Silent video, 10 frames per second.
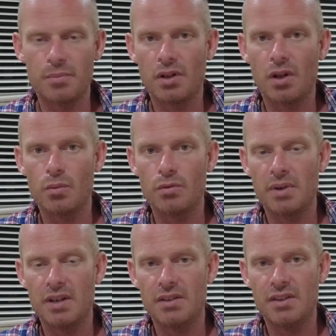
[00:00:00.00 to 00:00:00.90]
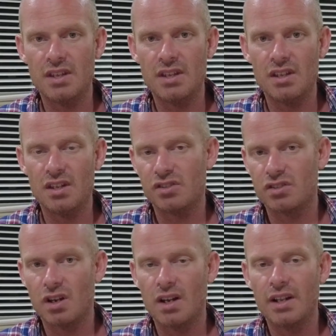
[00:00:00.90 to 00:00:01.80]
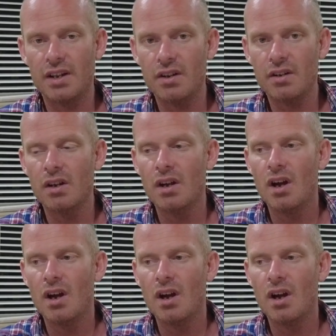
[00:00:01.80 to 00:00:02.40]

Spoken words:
the lot would be the stiletto,